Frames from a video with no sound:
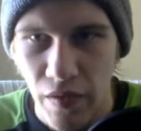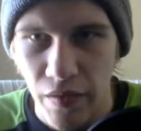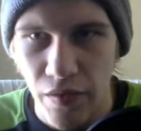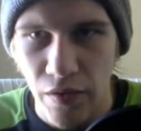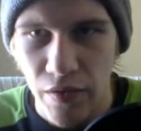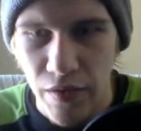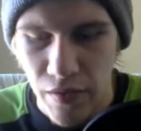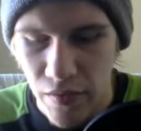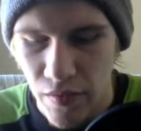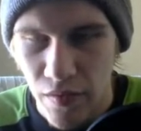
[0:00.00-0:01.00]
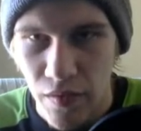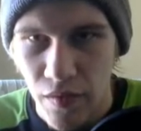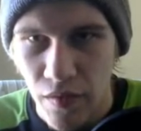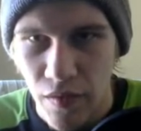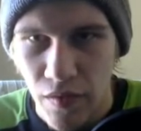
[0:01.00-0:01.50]
dot
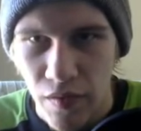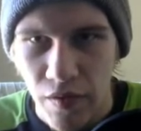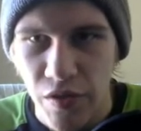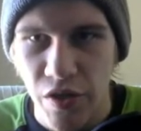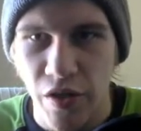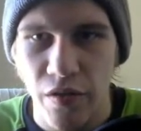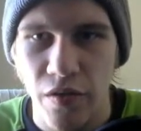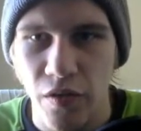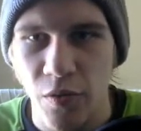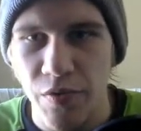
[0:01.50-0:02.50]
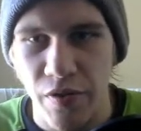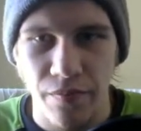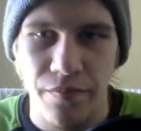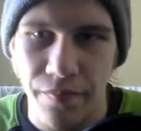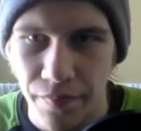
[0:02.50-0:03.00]
J option
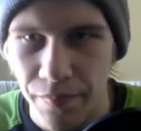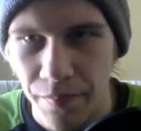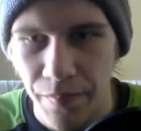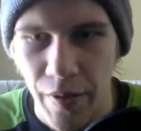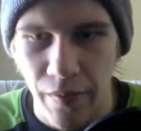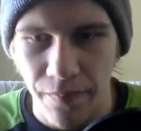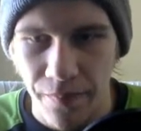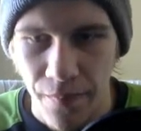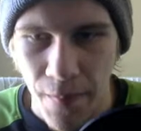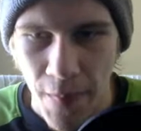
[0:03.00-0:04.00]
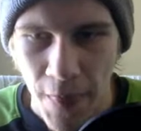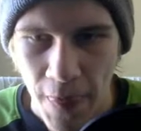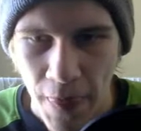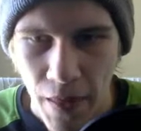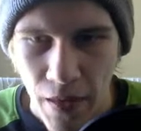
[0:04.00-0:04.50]
pane.
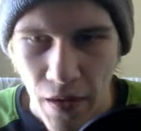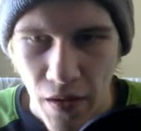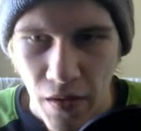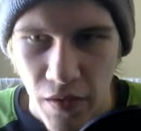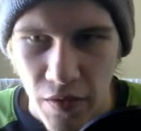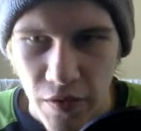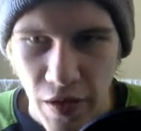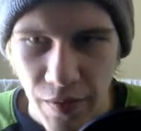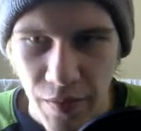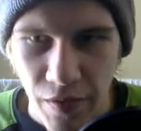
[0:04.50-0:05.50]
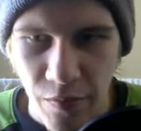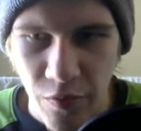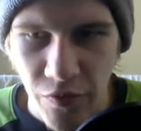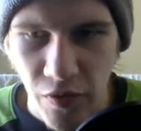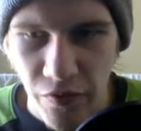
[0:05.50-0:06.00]
So now I'm going to
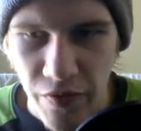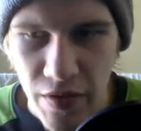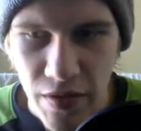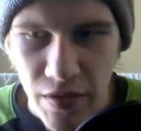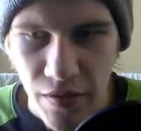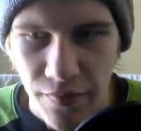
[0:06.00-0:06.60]
remove all of these.